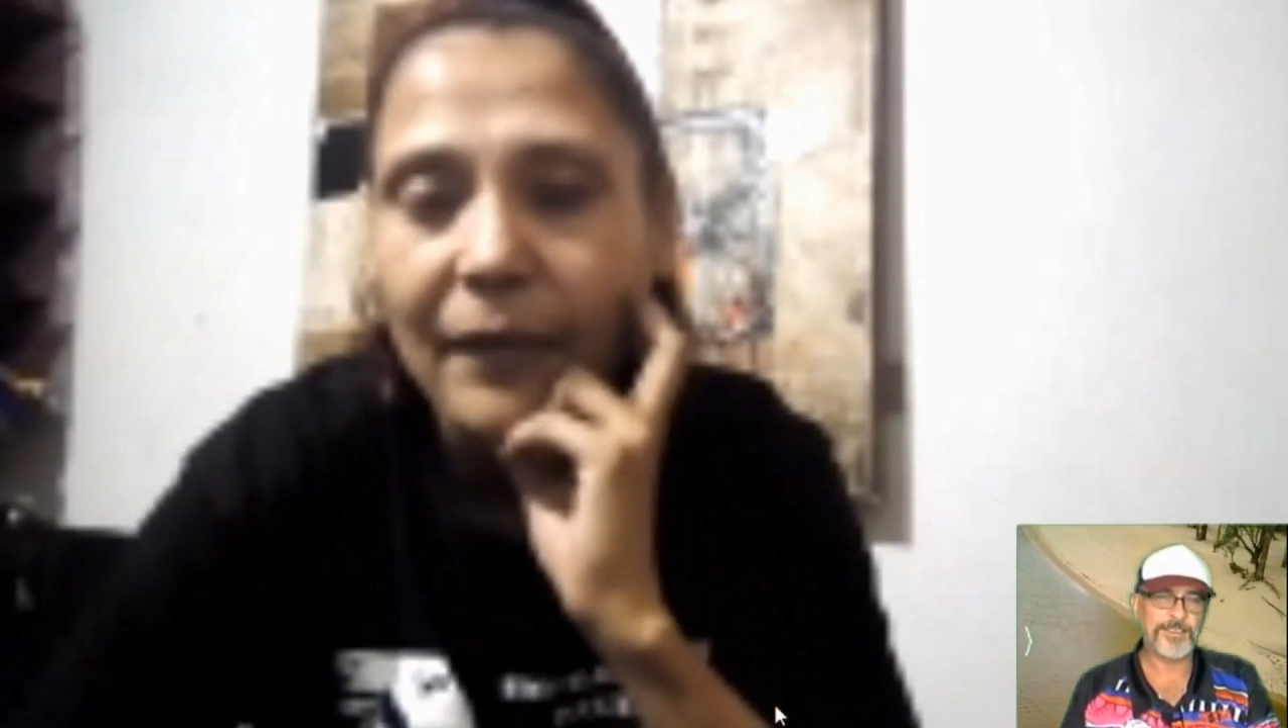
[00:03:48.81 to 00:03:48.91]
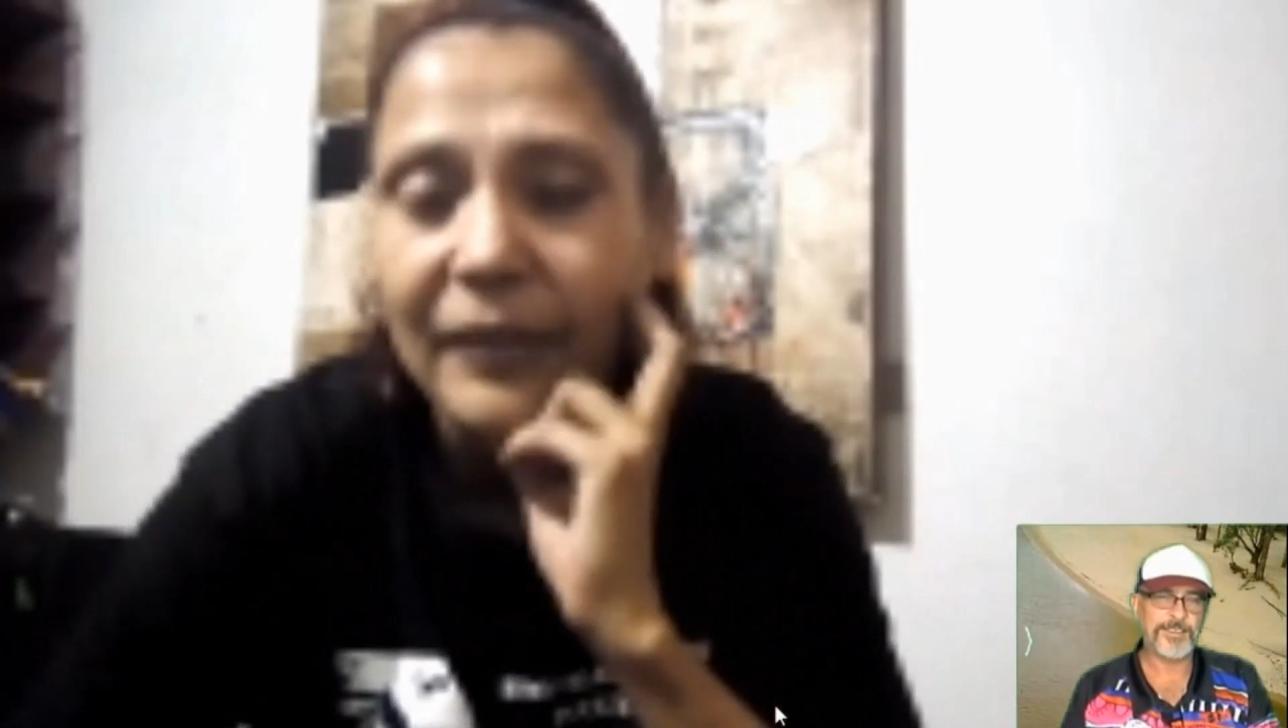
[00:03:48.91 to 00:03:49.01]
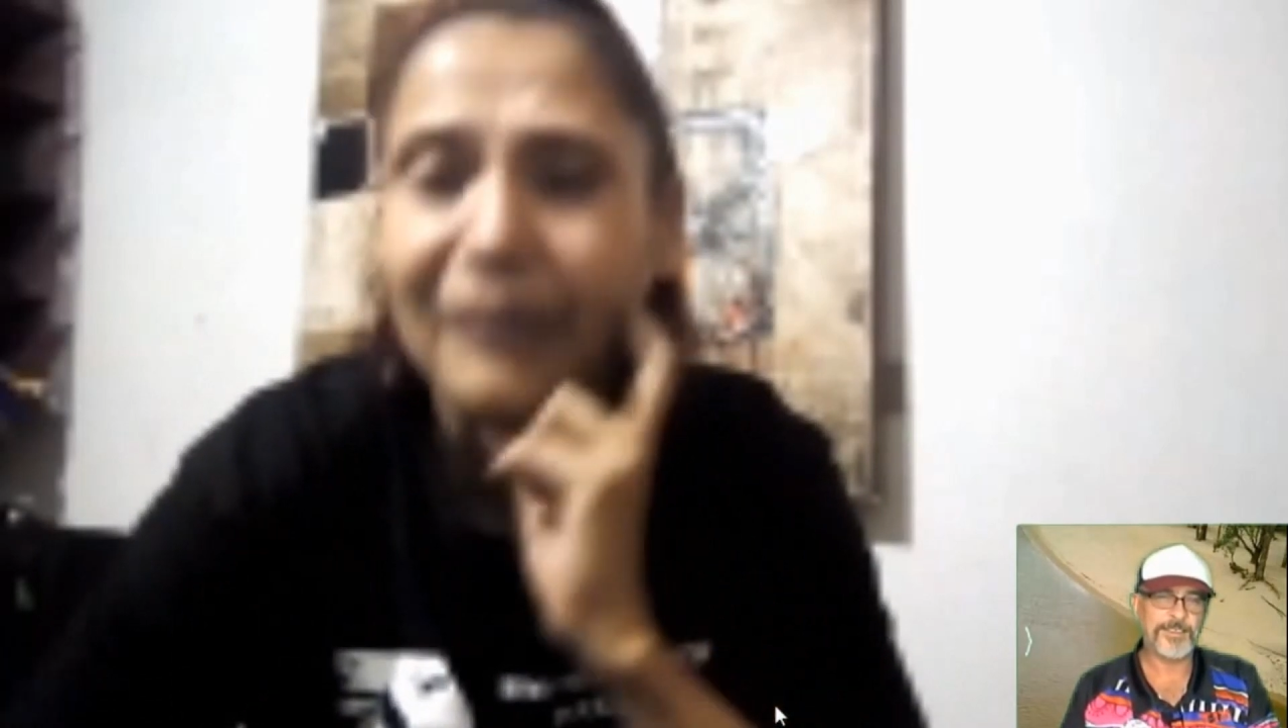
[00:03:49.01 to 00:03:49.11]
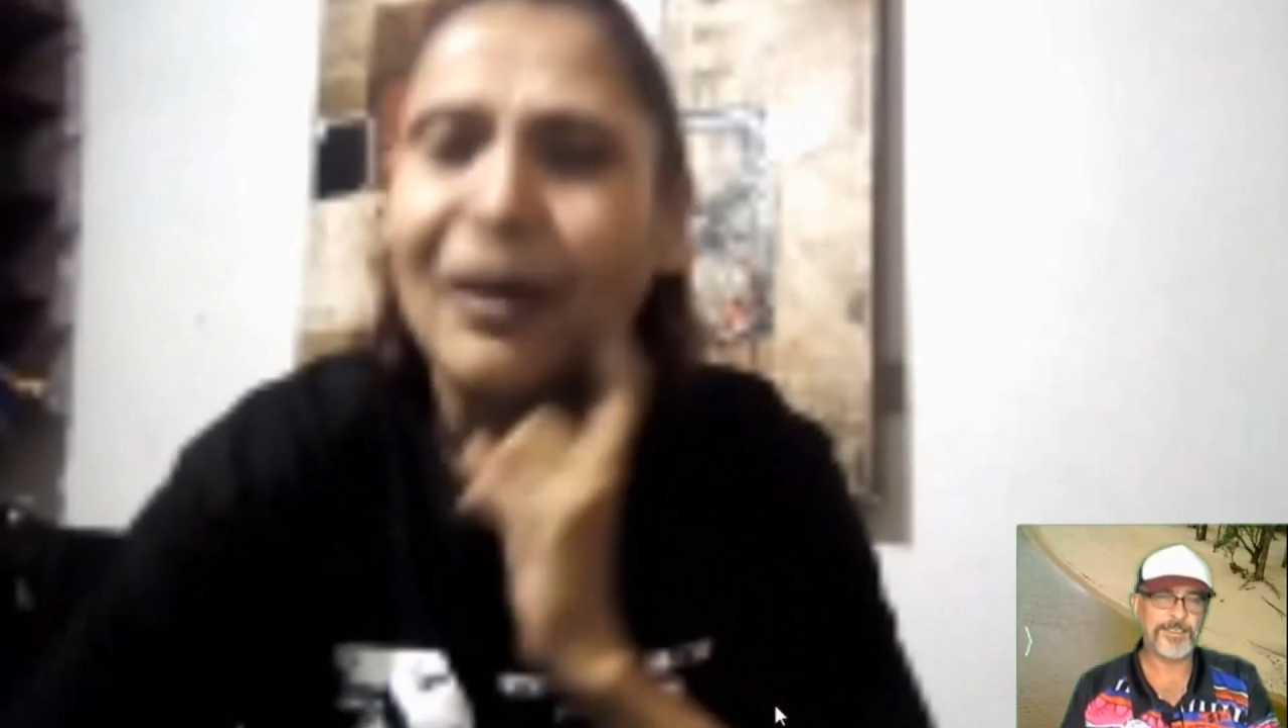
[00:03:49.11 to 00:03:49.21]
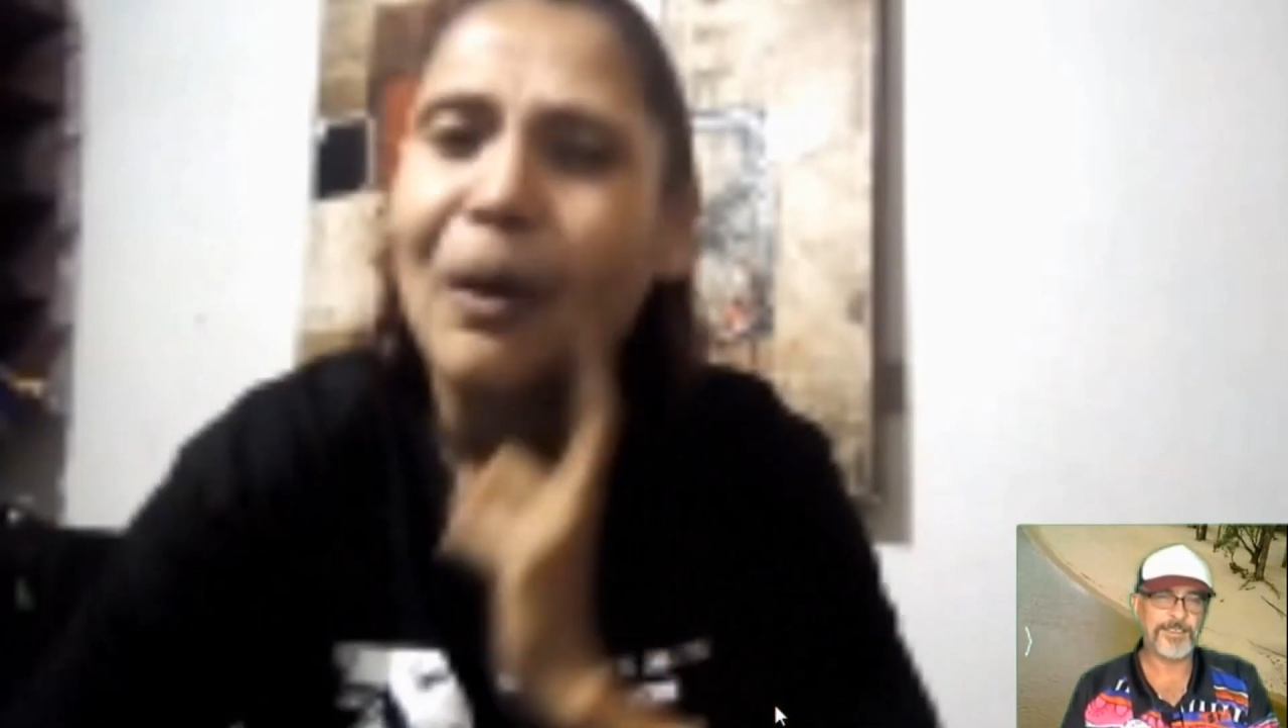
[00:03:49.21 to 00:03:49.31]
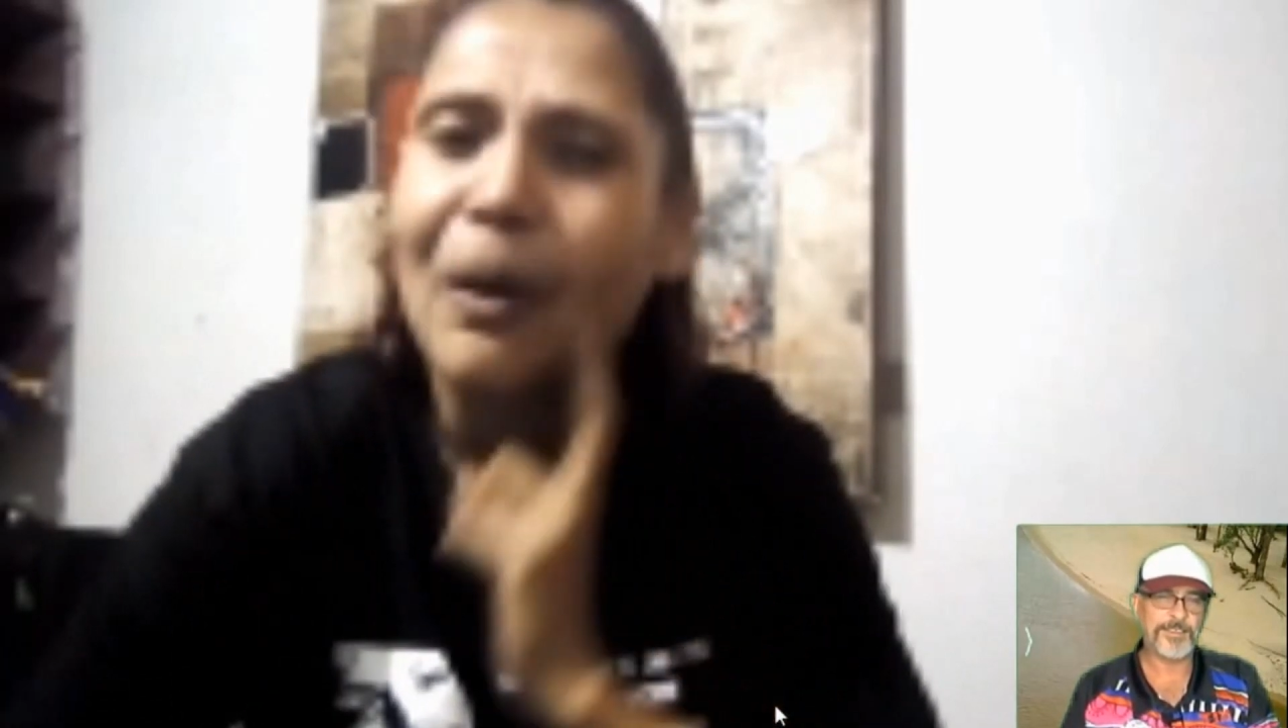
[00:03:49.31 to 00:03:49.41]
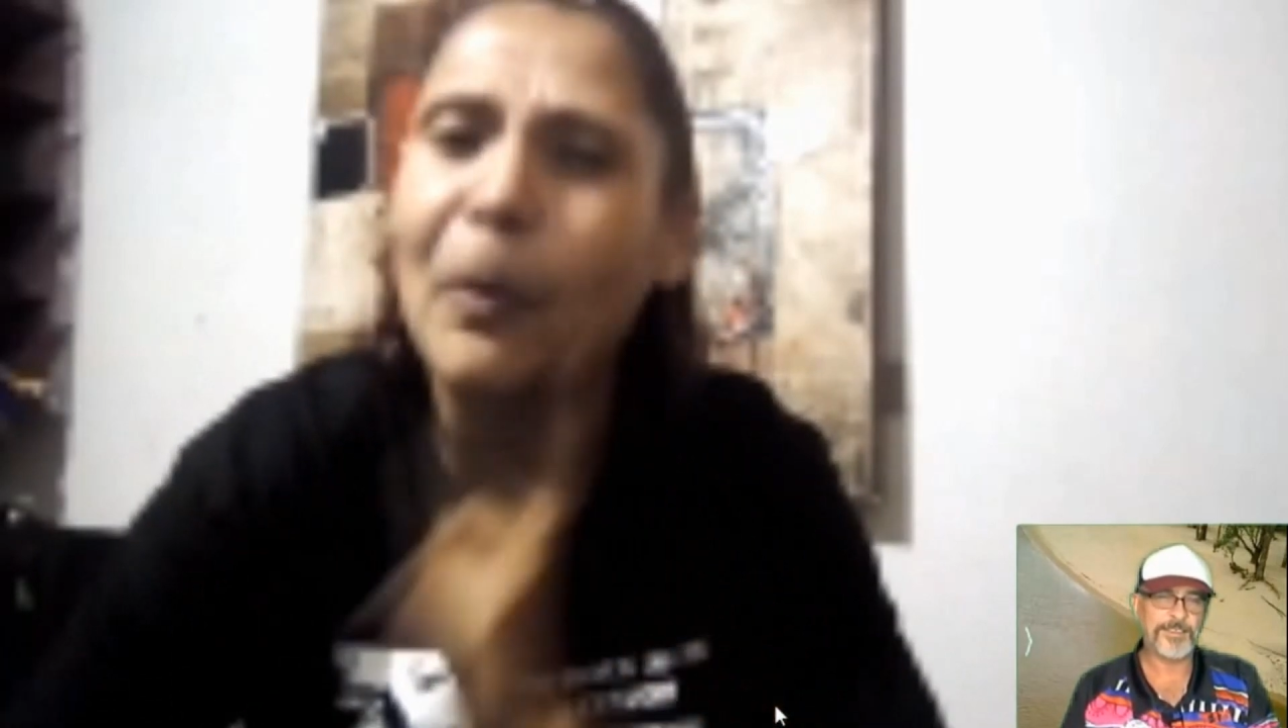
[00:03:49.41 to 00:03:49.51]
thinking, "Come